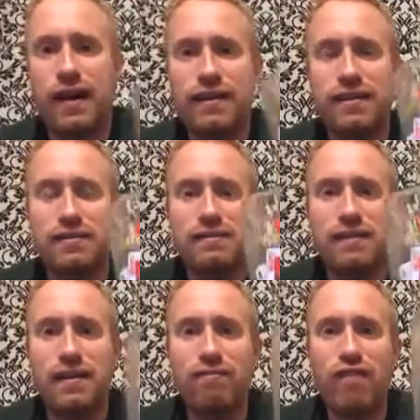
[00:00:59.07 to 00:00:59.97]
And
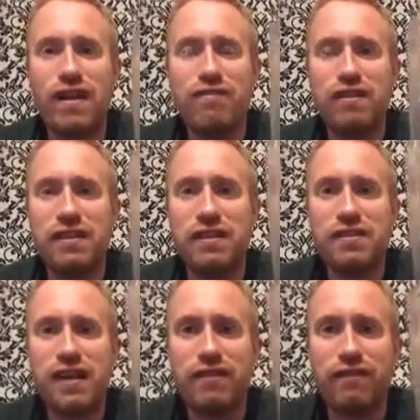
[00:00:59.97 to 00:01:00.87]
Red and Real
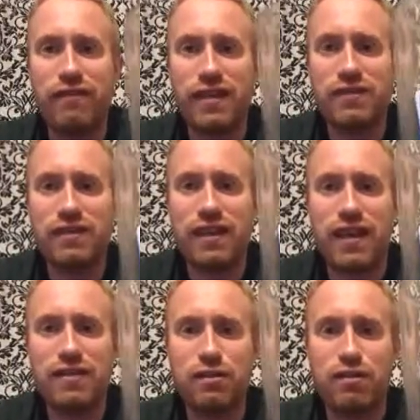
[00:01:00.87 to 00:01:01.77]
Center Festival
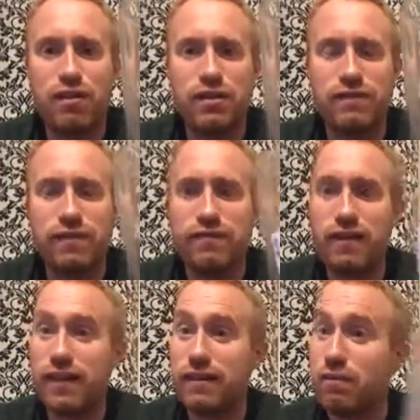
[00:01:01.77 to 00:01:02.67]
Glass
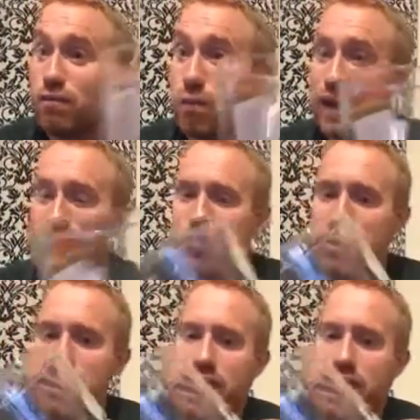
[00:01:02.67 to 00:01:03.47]
2015. Why not?